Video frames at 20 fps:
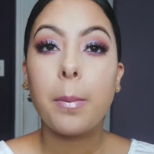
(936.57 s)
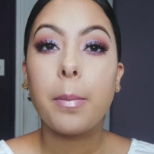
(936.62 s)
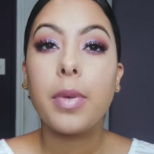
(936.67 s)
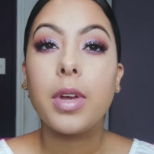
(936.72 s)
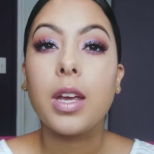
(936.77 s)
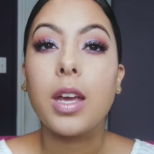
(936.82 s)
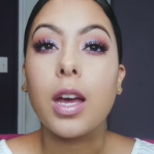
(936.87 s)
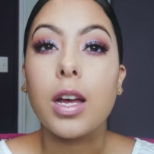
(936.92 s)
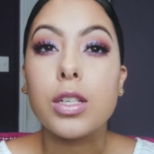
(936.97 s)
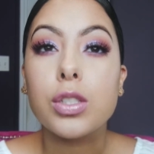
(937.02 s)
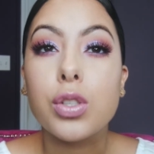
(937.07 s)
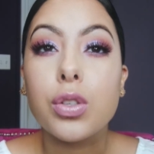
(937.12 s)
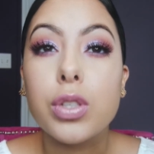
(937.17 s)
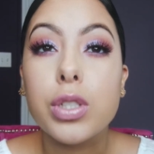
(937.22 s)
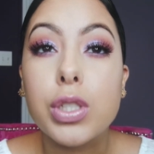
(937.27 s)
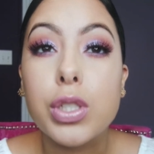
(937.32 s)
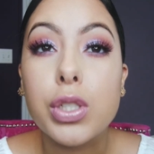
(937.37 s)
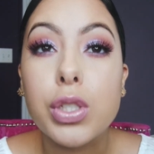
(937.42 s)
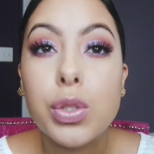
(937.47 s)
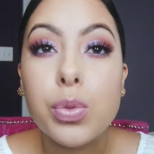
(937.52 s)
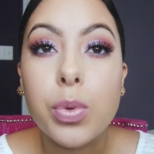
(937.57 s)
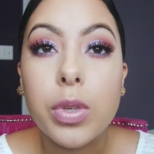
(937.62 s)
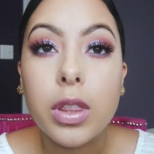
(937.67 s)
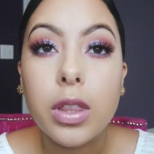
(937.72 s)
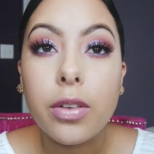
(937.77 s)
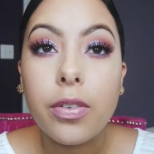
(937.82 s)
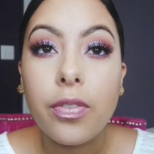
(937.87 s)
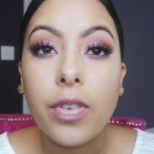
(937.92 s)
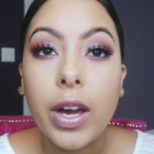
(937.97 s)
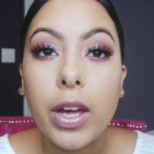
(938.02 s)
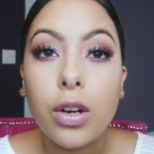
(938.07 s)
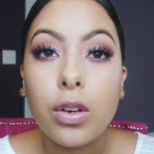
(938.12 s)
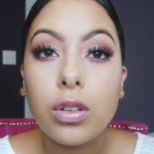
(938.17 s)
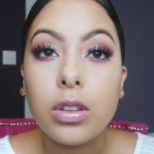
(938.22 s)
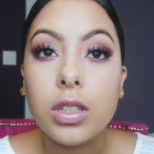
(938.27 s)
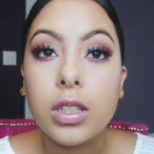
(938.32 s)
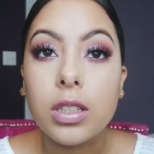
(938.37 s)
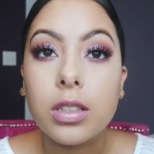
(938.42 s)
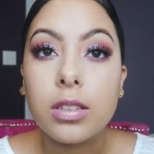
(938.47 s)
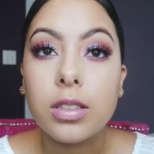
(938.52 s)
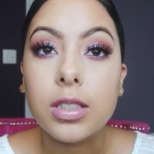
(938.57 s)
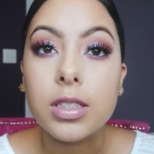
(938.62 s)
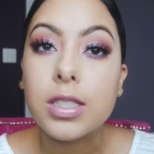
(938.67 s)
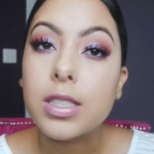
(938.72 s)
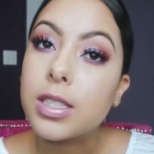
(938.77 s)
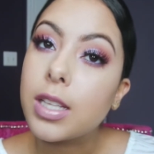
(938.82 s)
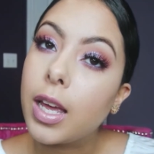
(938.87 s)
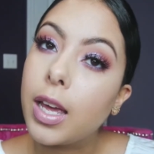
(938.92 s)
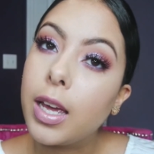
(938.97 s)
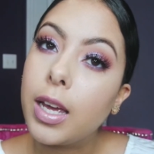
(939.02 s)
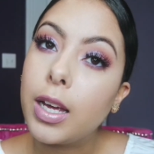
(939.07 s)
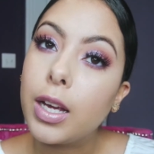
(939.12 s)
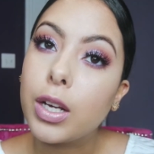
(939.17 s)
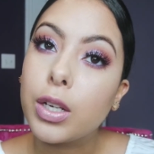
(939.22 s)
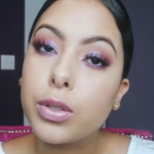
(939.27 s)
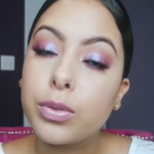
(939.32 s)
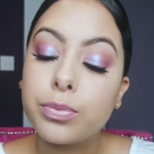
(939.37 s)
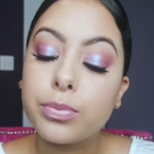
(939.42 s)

But yeah, so this is what the final look looks like.